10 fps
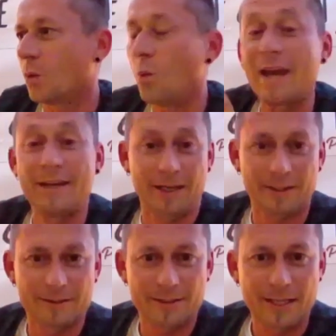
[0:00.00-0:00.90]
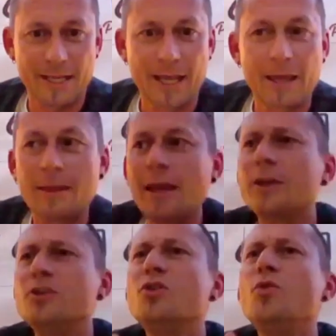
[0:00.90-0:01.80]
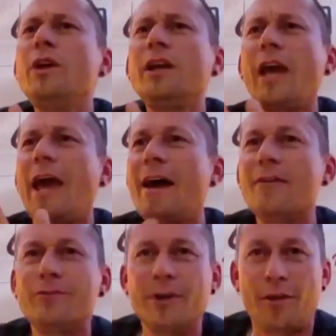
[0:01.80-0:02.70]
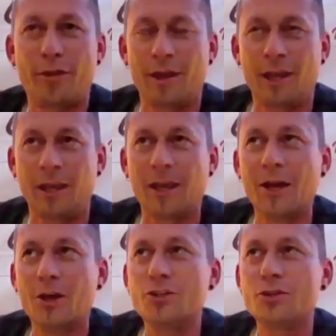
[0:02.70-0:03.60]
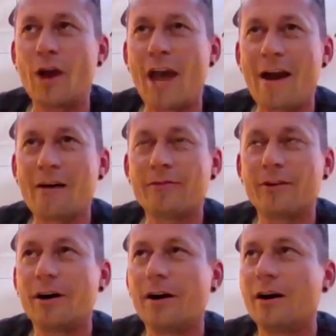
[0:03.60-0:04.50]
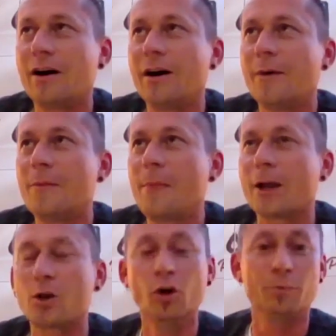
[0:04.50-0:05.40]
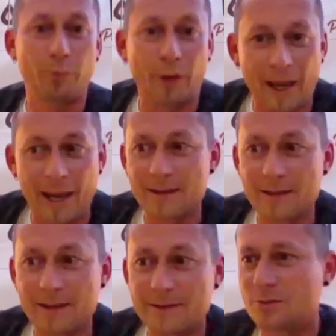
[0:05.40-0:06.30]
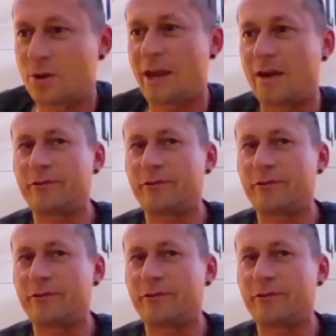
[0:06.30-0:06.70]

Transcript: weddings, they are doing everything to have a good place, to have